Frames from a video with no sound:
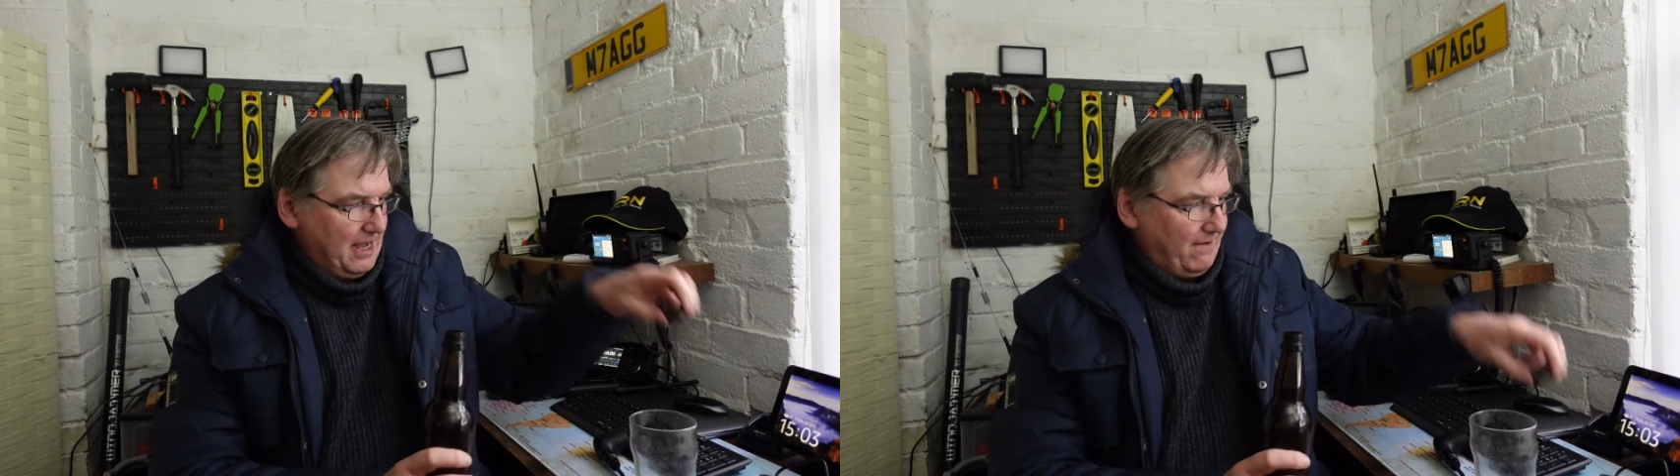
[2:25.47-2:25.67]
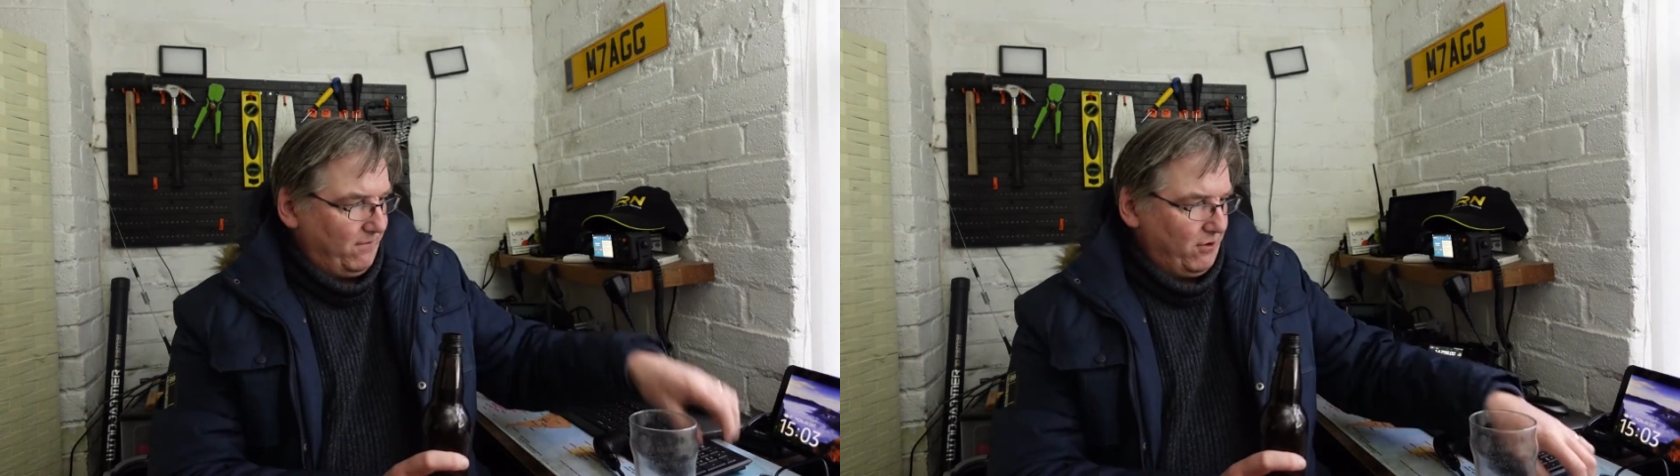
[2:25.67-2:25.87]

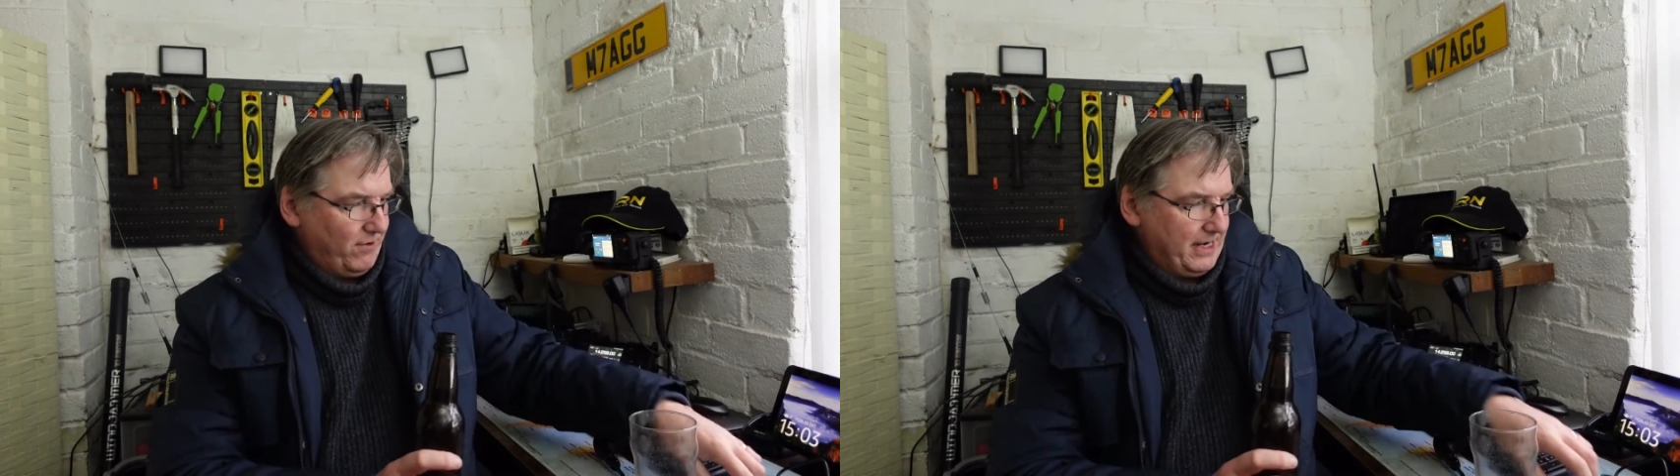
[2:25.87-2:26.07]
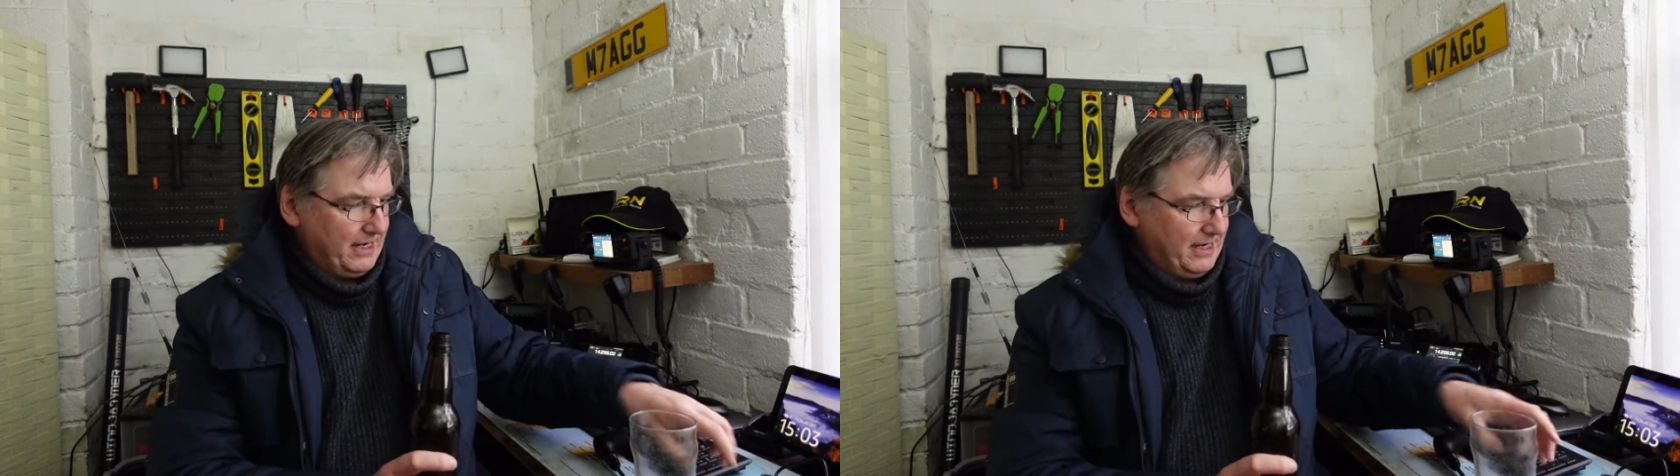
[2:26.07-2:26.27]
I've
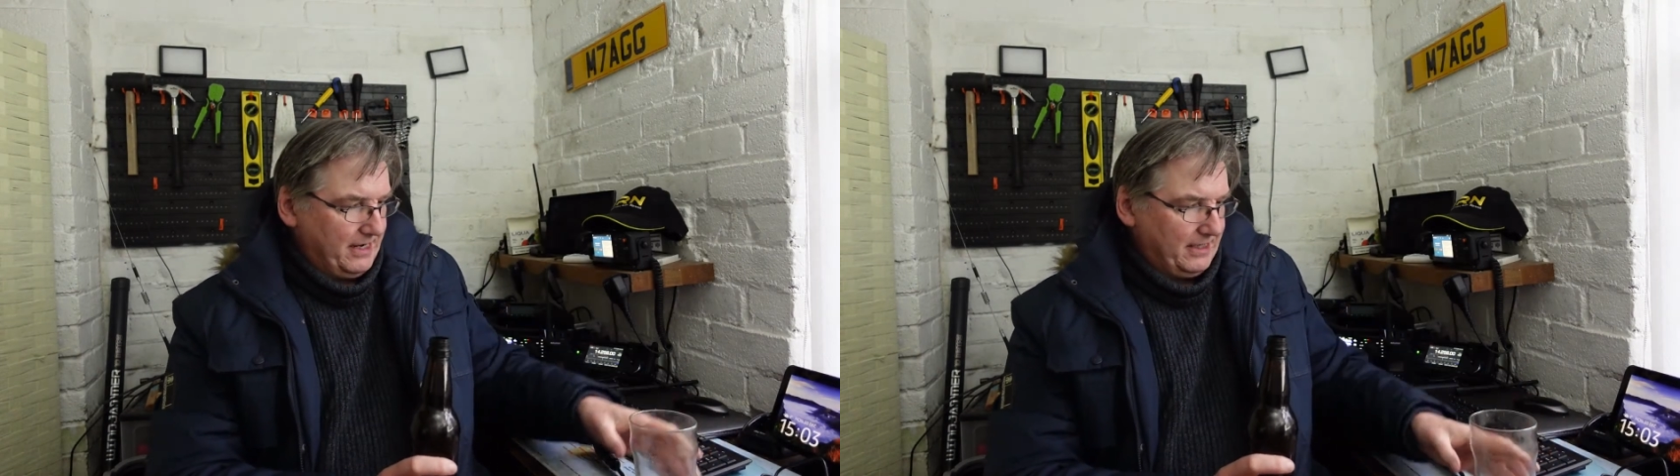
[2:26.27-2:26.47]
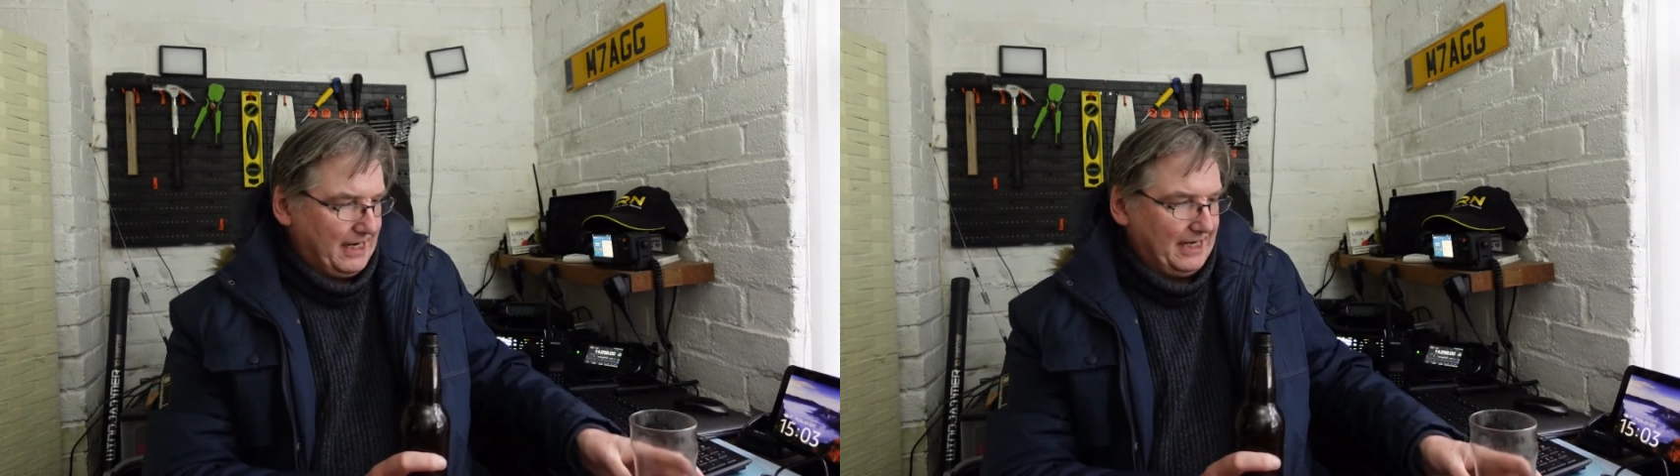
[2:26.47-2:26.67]
already
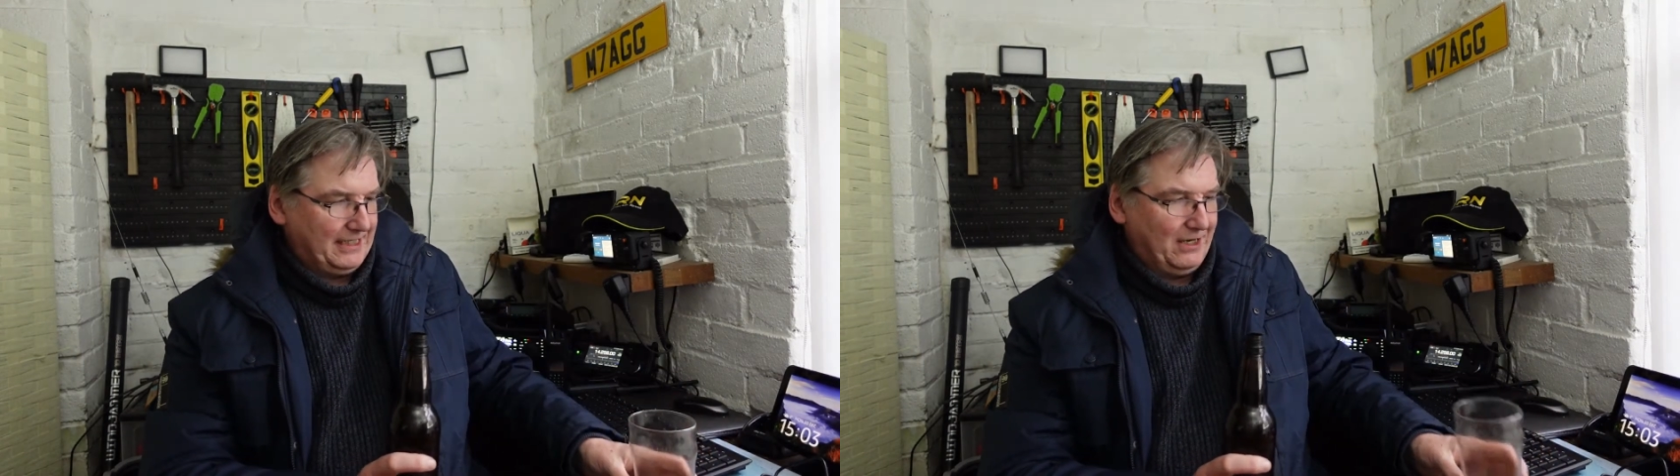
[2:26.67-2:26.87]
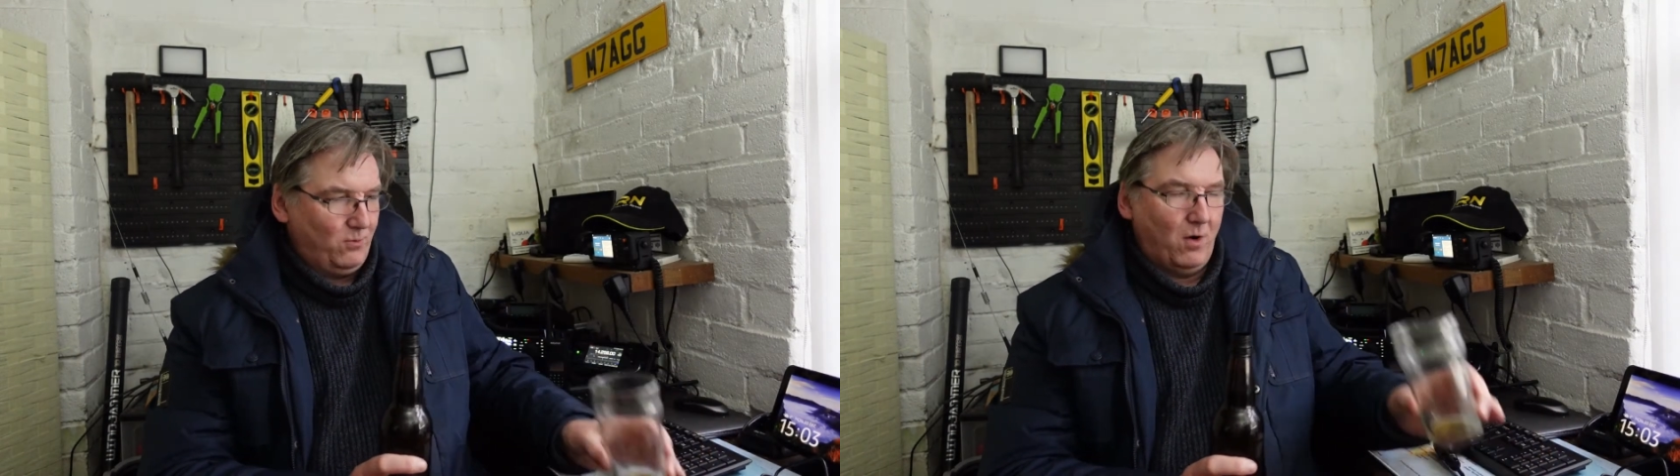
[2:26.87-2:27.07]
tasted